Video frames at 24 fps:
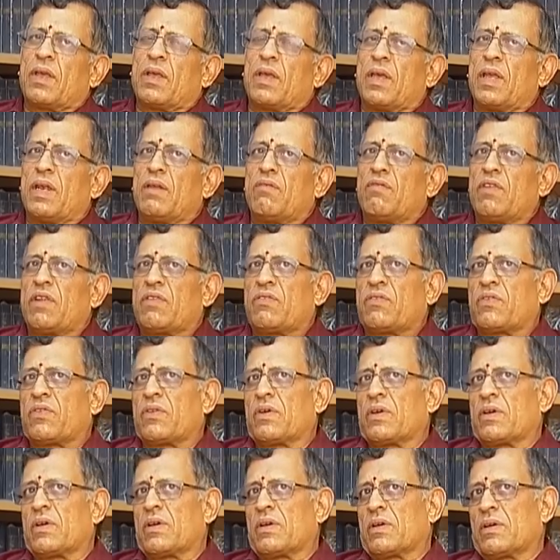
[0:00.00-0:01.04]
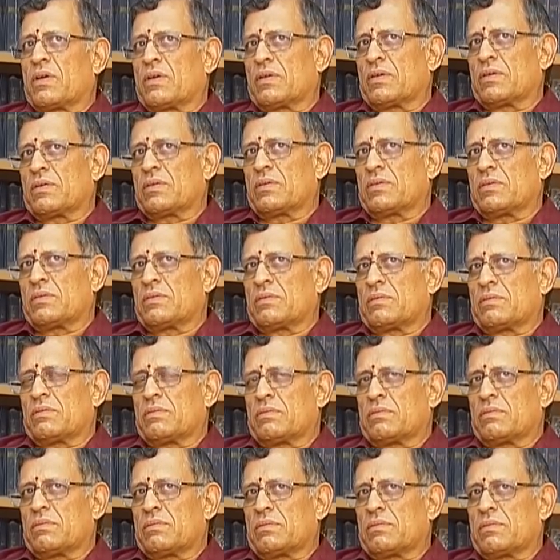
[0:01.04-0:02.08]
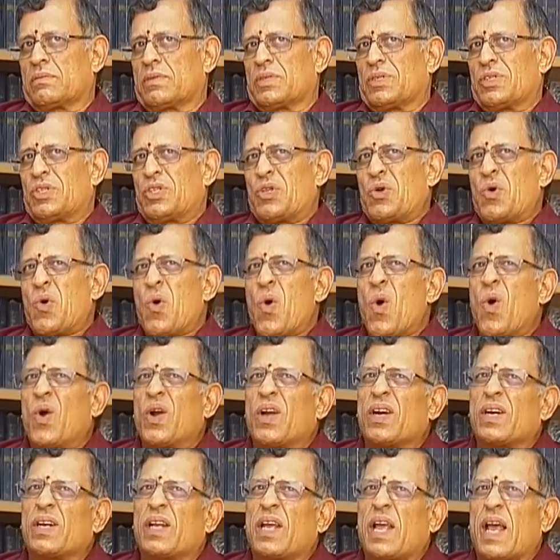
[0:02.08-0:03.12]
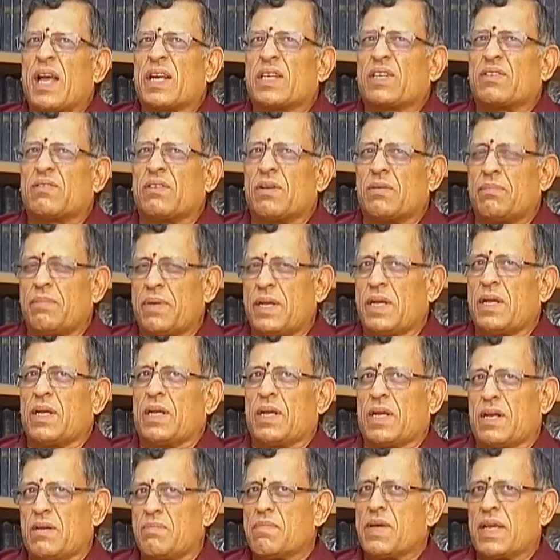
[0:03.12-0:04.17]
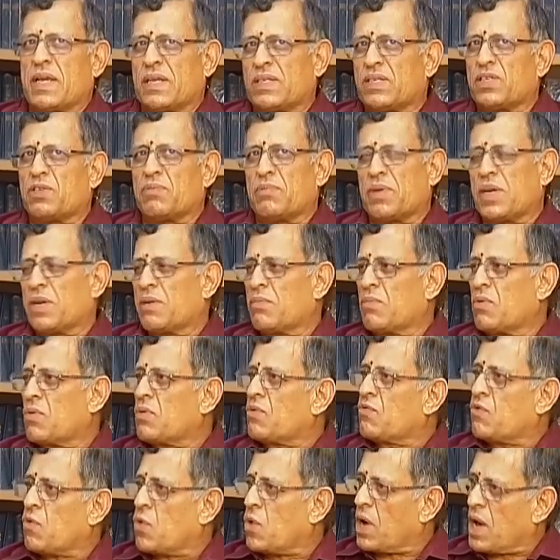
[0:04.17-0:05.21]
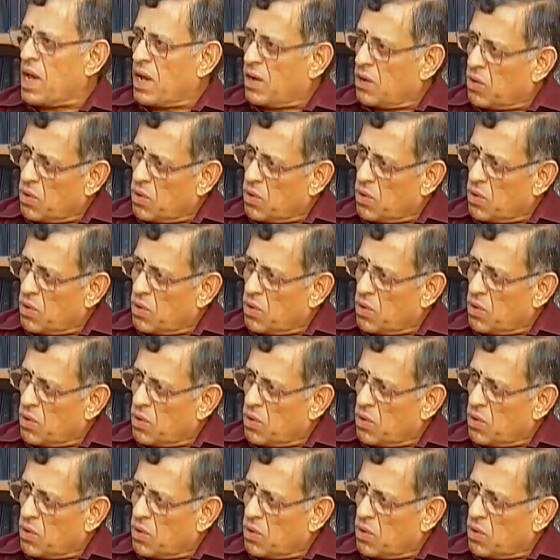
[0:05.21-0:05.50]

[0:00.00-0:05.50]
In which the hoarded cash will be, in my estimate, about 4 lakh